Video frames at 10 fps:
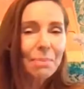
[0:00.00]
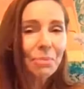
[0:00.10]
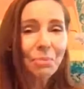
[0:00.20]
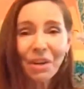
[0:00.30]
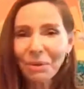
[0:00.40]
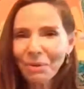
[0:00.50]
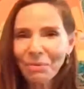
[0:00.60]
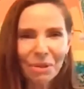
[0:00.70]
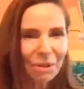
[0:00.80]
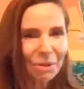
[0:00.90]
am very,
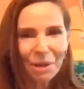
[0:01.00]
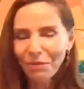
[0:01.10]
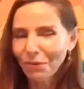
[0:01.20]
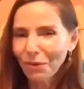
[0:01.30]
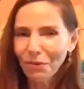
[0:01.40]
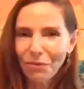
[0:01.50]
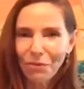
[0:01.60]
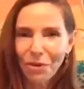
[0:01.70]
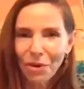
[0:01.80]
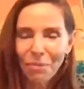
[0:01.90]
very grateful
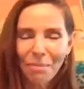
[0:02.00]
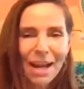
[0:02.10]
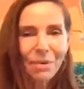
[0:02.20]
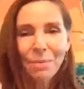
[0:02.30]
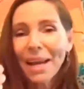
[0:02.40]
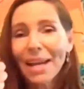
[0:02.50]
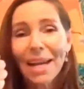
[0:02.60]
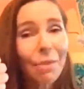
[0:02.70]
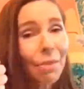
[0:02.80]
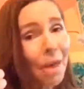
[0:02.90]
for my
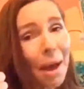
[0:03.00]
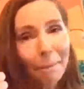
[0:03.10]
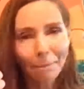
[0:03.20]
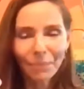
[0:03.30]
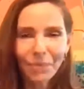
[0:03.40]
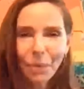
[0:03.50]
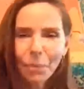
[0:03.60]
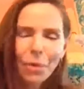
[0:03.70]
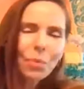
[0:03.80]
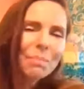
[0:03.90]
right hand thumb.
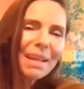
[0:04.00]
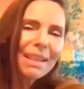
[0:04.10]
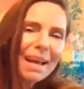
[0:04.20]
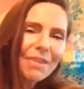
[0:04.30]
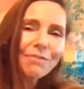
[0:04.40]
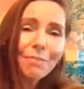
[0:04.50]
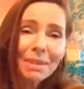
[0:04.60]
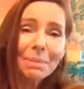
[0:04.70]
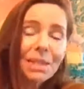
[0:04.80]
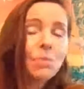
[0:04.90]
What would my life
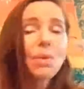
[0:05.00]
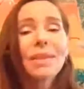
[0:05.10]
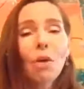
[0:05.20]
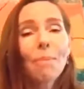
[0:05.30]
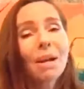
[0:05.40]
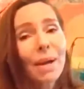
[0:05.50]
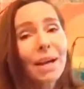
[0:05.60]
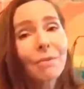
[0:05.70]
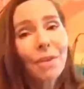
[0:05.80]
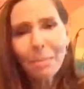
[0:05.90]
be without my
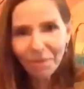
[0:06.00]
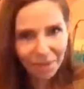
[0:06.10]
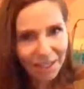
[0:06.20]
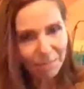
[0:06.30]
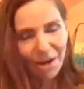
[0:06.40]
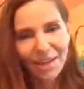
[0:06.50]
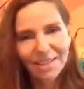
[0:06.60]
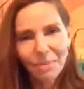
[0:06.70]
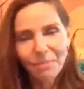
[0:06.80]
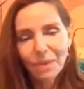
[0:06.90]
right hand thumb? Think about
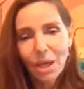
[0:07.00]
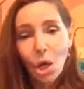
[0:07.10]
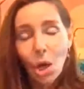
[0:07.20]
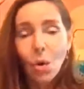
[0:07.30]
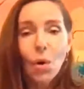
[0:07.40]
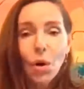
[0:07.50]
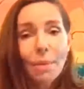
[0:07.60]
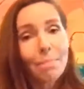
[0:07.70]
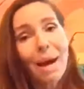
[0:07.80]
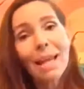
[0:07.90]
it.
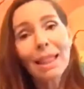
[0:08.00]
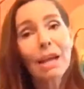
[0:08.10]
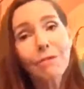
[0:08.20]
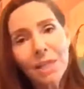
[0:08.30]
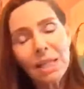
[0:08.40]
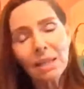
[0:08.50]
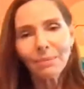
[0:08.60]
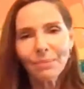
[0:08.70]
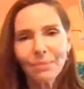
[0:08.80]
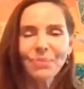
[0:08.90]
Or my left
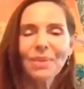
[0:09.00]
knee